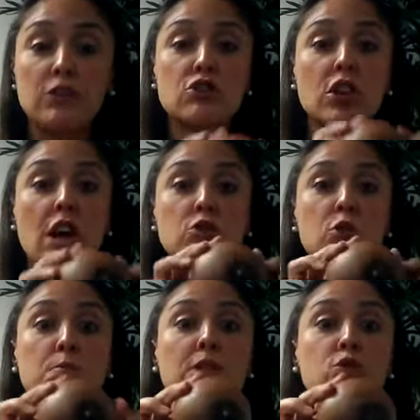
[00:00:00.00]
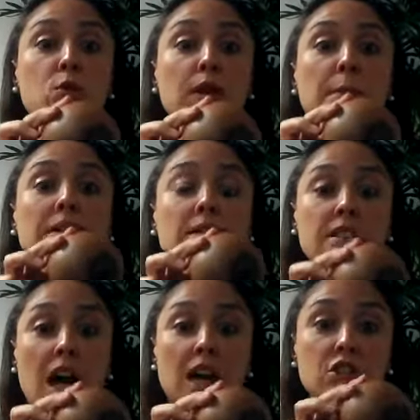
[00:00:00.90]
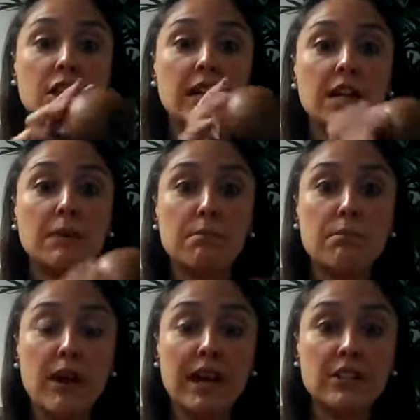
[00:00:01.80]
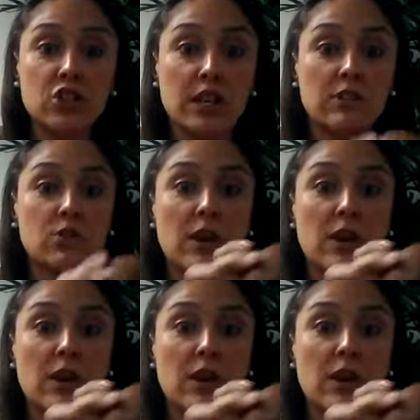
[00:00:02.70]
You should also be doing massaging and compression.